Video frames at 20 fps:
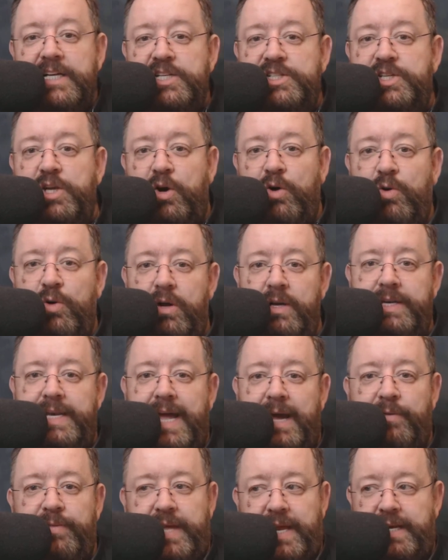So
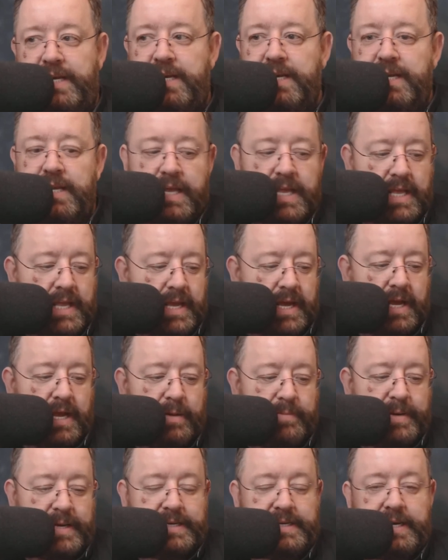now then,
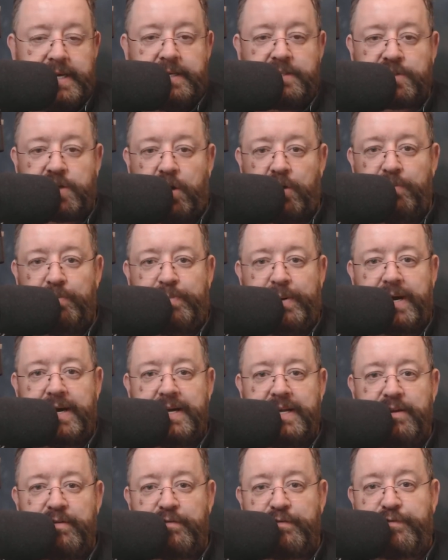um, in years gone
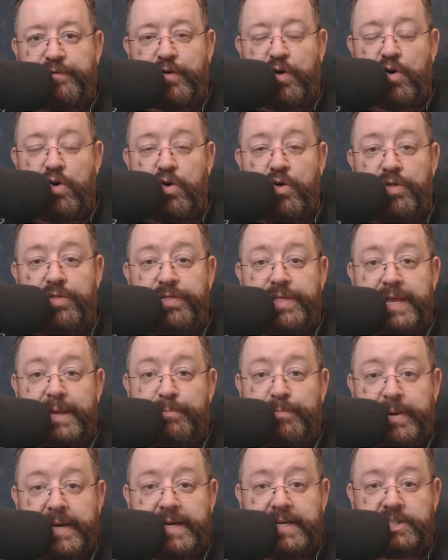by for
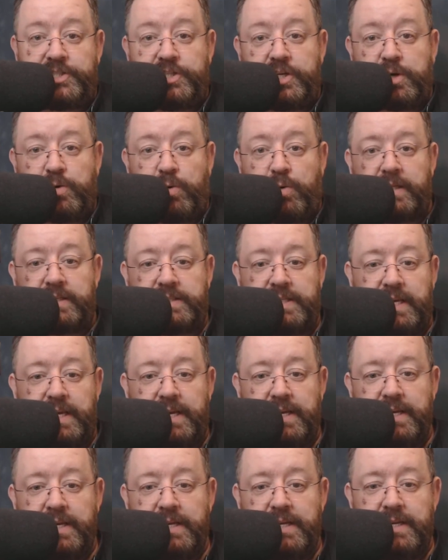the picture
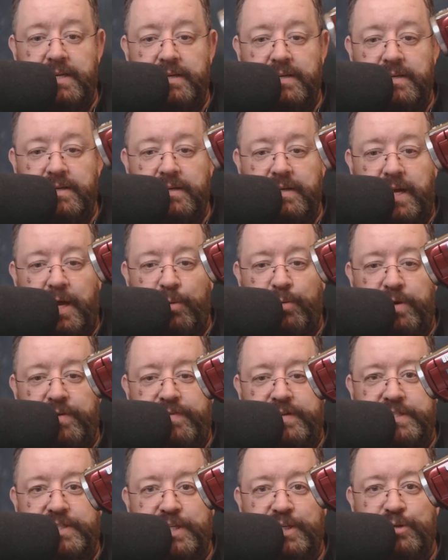quality, I would
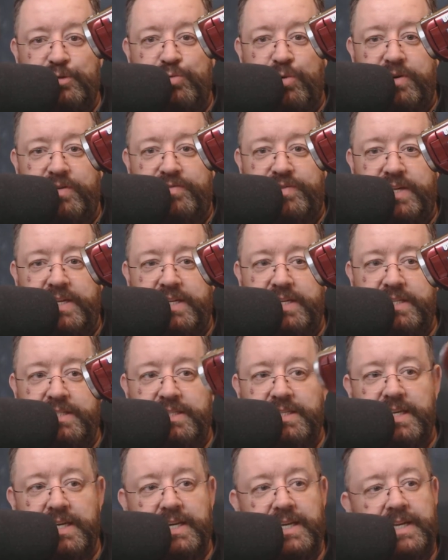have had to use one of
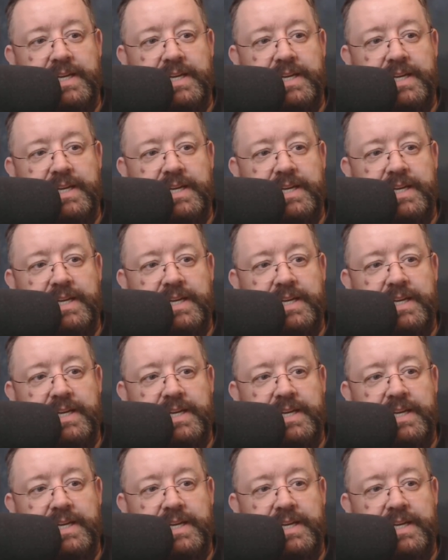these.